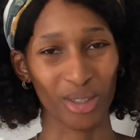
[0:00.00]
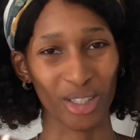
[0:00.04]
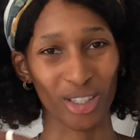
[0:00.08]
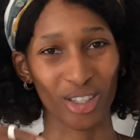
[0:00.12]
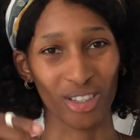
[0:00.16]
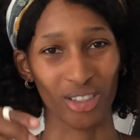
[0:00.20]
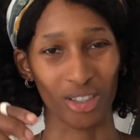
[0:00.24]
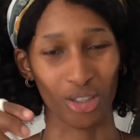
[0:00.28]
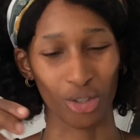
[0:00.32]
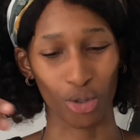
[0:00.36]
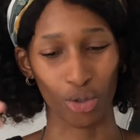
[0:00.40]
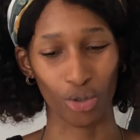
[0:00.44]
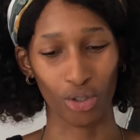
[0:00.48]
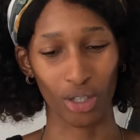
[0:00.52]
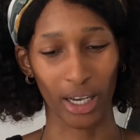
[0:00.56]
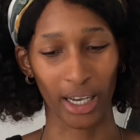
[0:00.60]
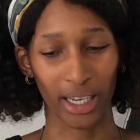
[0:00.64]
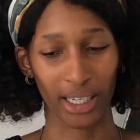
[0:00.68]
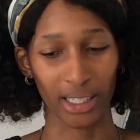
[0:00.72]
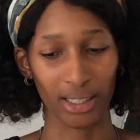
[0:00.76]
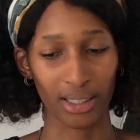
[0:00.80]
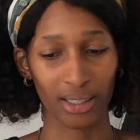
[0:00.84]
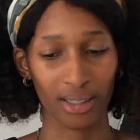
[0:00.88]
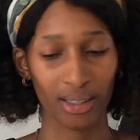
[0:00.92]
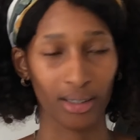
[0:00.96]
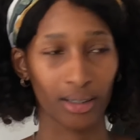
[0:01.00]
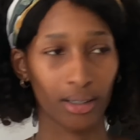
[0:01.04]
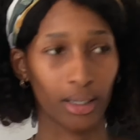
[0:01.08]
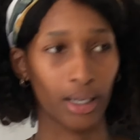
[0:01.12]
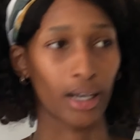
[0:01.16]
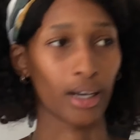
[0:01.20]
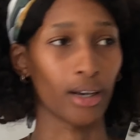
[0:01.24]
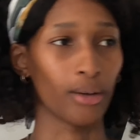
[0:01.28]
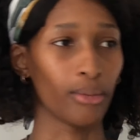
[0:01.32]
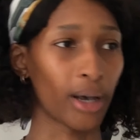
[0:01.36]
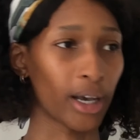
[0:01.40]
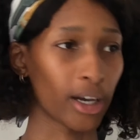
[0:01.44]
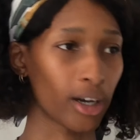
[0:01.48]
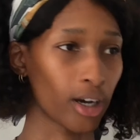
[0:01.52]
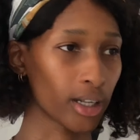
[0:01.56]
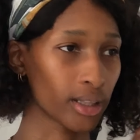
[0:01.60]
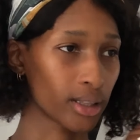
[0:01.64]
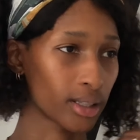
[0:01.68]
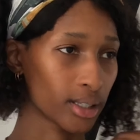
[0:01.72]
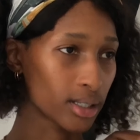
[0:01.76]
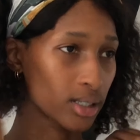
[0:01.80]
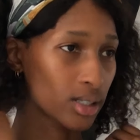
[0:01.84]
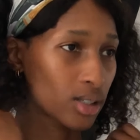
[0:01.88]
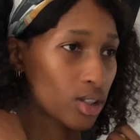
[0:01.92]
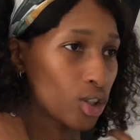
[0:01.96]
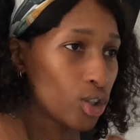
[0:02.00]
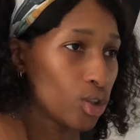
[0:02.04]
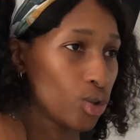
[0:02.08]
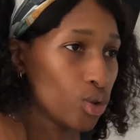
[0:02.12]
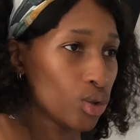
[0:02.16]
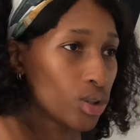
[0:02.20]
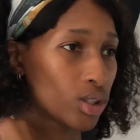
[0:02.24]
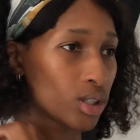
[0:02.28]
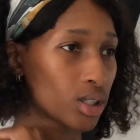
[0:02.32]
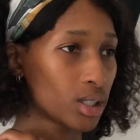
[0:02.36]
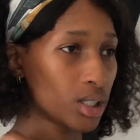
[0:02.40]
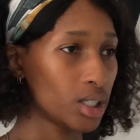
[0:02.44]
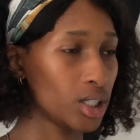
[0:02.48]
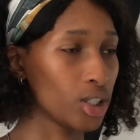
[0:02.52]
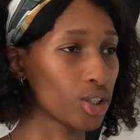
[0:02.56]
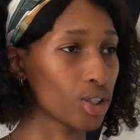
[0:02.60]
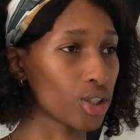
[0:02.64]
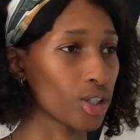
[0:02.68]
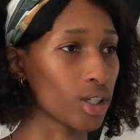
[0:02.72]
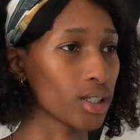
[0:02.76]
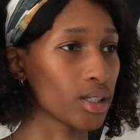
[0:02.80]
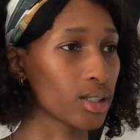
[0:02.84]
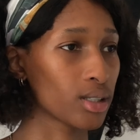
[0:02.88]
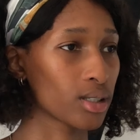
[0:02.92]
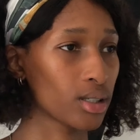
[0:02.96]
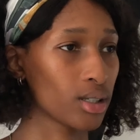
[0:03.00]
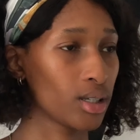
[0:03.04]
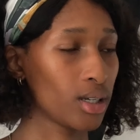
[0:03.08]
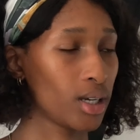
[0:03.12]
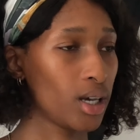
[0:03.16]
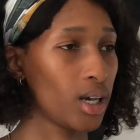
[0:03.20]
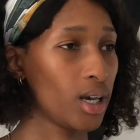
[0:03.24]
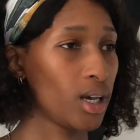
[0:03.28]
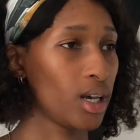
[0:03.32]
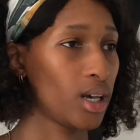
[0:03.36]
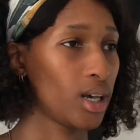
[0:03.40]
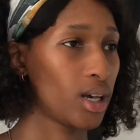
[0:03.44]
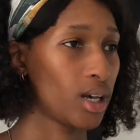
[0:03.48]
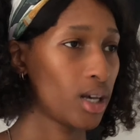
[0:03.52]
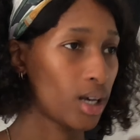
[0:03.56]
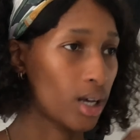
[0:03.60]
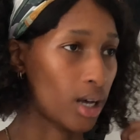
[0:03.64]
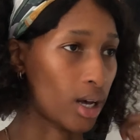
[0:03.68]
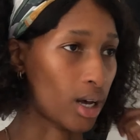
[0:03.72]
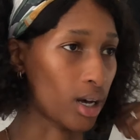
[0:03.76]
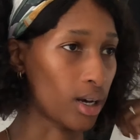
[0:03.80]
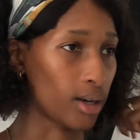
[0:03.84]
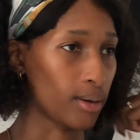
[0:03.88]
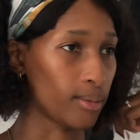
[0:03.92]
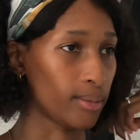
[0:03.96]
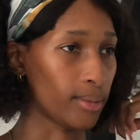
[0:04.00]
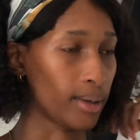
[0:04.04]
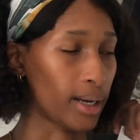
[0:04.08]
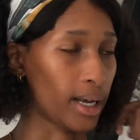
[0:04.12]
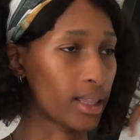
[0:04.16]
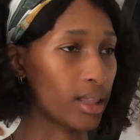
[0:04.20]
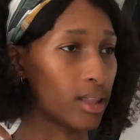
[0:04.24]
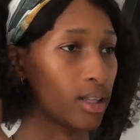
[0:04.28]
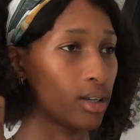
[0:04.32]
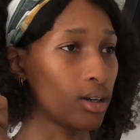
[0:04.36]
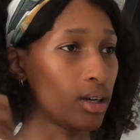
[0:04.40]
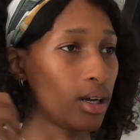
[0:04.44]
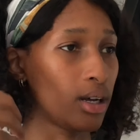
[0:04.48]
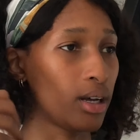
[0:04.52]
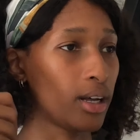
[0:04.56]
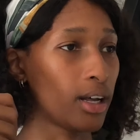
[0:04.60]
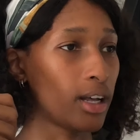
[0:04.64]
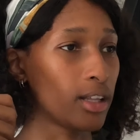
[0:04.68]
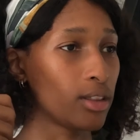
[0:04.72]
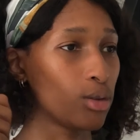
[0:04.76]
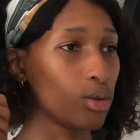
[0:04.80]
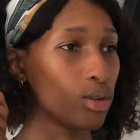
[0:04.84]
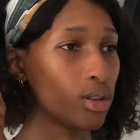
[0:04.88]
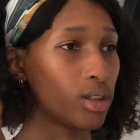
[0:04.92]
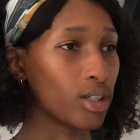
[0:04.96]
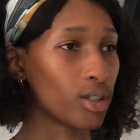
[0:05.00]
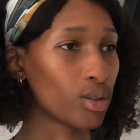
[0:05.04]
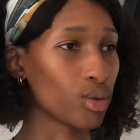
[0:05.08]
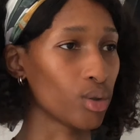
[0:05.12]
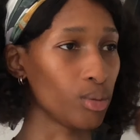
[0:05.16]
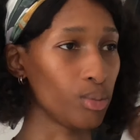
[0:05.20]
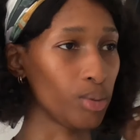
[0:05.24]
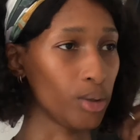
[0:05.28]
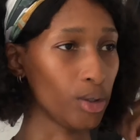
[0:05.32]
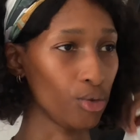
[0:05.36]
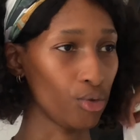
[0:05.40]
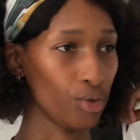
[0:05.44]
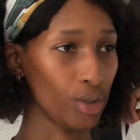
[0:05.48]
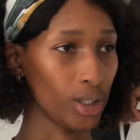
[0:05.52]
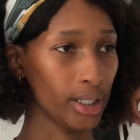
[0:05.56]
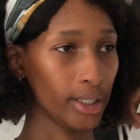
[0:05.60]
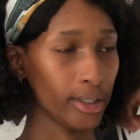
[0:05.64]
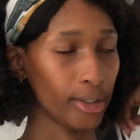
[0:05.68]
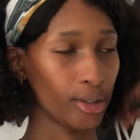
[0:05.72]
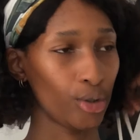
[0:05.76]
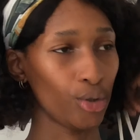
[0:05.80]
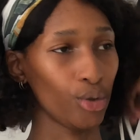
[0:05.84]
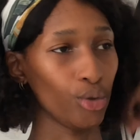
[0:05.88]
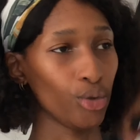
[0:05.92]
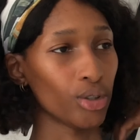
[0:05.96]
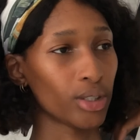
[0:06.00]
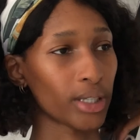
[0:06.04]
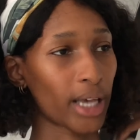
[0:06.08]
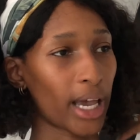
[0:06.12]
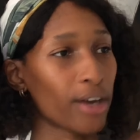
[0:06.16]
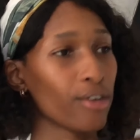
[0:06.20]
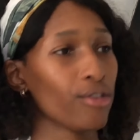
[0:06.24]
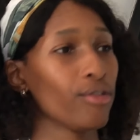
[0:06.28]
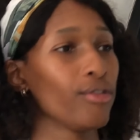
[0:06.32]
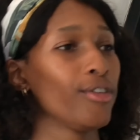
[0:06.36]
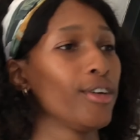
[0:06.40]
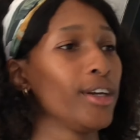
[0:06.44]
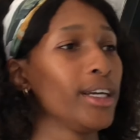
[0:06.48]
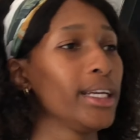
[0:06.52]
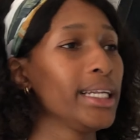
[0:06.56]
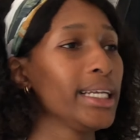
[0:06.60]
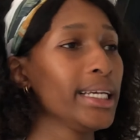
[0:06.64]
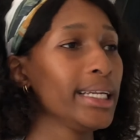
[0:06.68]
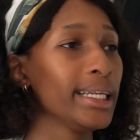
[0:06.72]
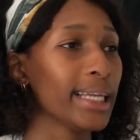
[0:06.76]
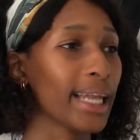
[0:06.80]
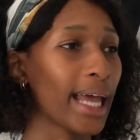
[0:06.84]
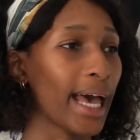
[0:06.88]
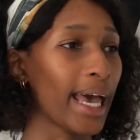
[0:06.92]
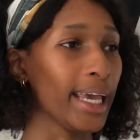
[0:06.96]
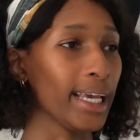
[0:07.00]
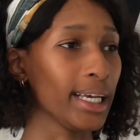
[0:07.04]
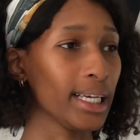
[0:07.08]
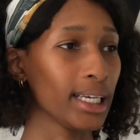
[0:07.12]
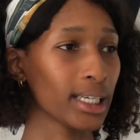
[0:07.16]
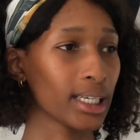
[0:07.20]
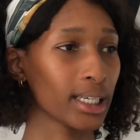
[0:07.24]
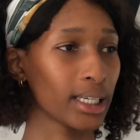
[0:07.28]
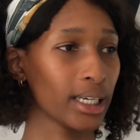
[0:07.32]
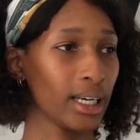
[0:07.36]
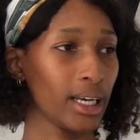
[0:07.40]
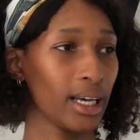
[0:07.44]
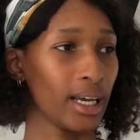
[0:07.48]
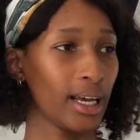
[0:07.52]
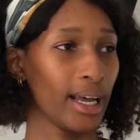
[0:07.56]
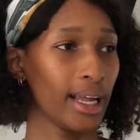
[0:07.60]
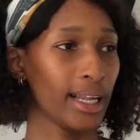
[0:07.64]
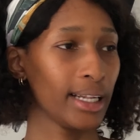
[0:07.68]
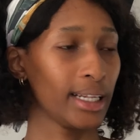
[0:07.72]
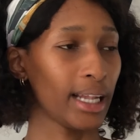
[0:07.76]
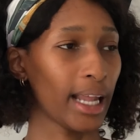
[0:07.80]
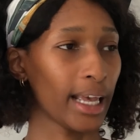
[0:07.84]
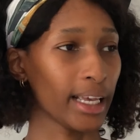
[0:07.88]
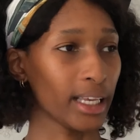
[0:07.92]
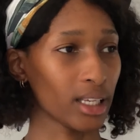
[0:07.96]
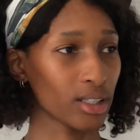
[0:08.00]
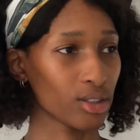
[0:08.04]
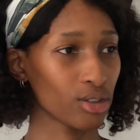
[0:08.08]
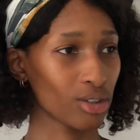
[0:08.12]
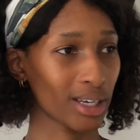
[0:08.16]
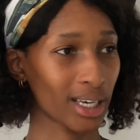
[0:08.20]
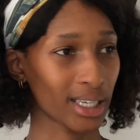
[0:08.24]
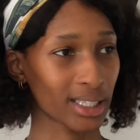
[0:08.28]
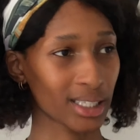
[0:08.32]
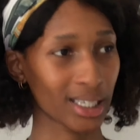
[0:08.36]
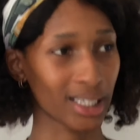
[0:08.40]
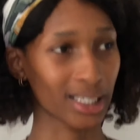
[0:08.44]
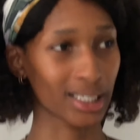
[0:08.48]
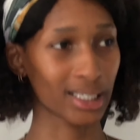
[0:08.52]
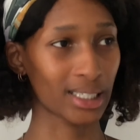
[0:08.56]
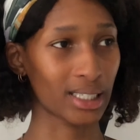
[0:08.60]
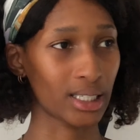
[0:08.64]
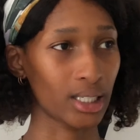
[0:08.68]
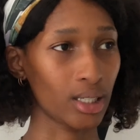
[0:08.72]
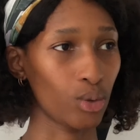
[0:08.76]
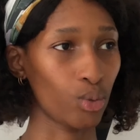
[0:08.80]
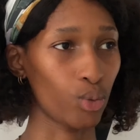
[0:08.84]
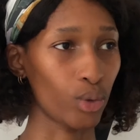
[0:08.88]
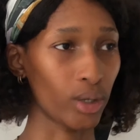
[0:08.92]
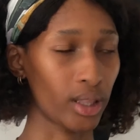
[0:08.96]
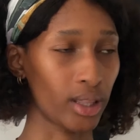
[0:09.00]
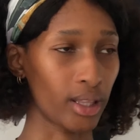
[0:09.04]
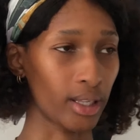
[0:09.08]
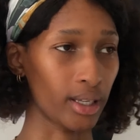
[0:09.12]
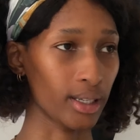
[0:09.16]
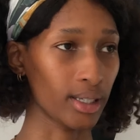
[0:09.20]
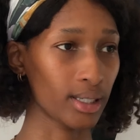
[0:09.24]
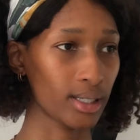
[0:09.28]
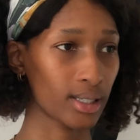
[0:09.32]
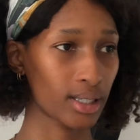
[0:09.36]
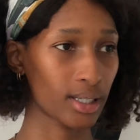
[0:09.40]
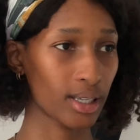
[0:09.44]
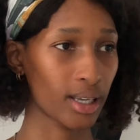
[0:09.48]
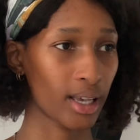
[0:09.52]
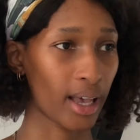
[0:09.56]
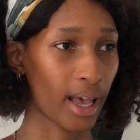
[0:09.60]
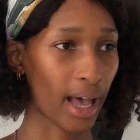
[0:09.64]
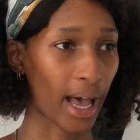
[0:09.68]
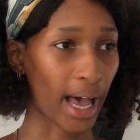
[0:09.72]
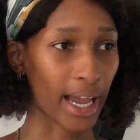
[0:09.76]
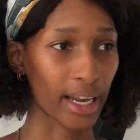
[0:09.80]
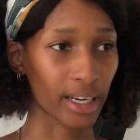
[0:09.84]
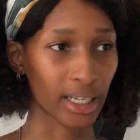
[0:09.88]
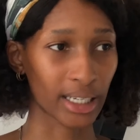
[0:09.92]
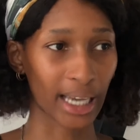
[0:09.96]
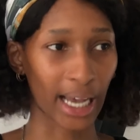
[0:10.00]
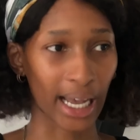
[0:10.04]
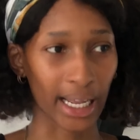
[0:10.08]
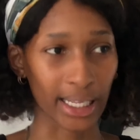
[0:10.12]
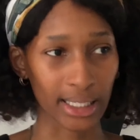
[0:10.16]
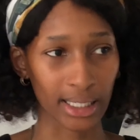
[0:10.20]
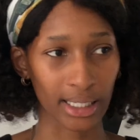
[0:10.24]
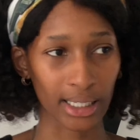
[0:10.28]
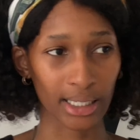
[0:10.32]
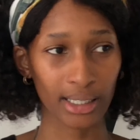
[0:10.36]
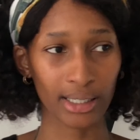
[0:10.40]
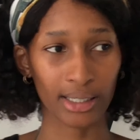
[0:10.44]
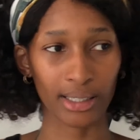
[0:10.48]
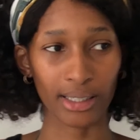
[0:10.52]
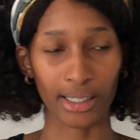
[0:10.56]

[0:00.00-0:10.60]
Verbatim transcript: just gonna show you guys um, i got this cute t-shirt um, I, th- I thought this would be really cute. I really like, like as you guys can see with this, I cut it.